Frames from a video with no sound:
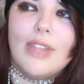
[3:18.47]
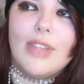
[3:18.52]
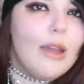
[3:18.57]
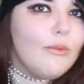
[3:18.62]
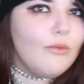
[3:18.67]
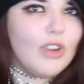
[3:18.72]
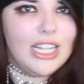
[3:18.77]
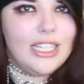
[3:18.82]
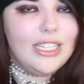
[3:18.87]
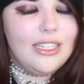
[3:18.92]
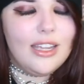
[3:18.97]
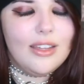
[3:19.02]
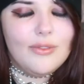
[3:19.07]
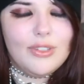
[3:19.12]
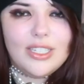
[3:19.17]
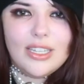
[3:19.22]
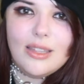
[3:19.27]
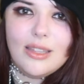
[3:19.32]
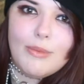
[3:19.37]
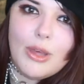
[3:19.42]
I'm really
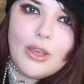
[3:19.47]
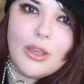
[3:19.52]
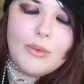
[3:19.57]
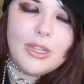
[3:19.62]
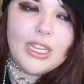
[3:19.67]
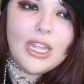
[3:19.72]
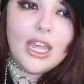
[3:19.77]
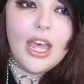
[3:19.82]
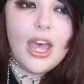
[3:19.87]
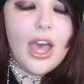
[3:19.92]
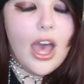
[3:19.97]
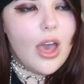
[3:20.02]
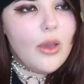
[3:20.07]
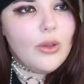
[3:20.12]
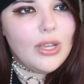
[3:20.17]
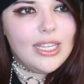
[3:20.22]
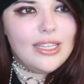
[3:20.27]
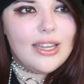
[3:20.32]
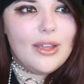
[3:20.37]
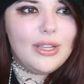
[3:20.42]
nervous at the moment.
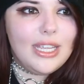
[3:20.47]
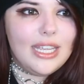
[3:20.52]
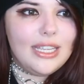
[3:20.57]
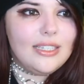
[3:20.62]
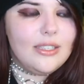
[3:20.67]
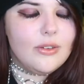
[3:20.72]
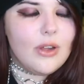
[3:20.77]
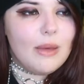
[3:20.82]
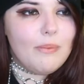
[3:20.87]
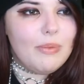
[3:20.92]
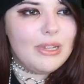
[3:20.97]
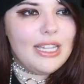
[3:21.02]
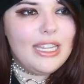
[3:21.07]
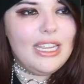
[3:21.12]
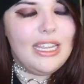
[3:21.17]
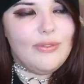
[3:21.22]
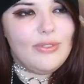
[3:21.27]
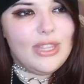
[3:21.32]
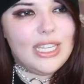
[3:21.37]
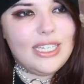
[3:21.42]
Okie dokie, so I
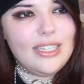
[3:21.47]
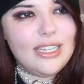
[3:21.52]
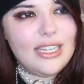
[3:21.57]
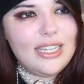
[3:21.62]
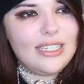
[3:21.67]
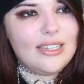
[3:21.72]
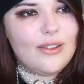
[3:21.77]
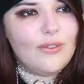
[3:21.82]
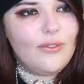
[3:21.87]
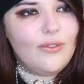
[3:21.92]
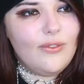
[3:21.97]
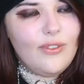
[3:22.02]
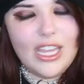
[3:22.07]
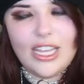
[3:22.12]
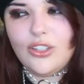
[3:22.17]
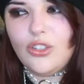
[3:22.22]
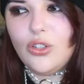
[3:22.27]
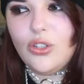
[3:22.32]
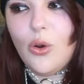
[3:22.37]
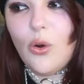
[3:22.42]
believe this is
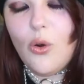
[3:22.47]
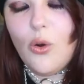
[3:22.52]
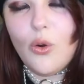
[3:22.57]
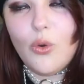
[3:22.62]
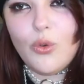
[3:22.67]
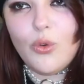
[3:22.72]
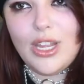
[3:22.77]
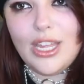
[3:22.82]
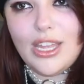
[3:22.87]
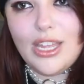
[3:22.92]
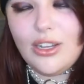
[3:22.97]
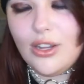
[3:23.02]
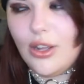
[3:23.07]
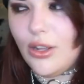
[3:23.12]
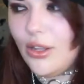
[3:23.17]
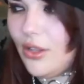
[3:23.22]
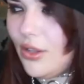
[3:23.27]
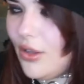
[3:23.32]
Victorian